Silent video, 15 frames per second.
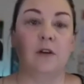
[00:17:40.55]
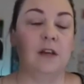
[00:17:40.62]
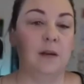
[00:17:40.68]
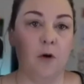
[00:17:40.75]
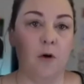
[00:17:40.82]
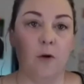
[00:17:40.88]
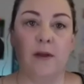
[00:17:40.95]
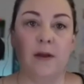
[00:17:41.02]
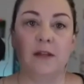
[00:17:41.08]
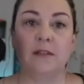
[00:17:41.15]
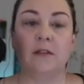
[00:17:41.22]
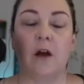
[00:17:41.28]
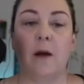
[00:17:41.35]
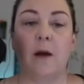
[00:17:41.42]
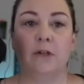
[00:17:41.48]
moments,
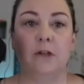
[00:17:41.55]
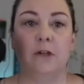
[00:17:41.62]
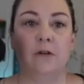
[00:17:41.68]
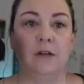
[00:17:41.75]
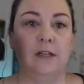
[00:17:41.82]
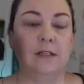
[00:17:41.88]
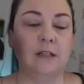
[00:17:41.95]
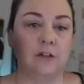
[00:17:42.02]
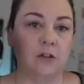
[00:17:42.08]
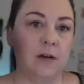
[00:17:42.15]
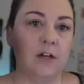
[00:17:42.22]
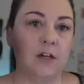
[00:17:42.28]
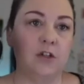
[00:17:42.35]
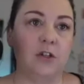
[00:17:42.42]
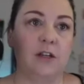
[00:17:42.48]
opportunity
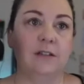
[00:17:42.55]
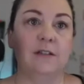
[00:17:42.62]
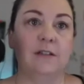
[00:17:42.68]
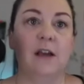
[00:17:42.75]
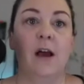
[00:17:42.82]
situations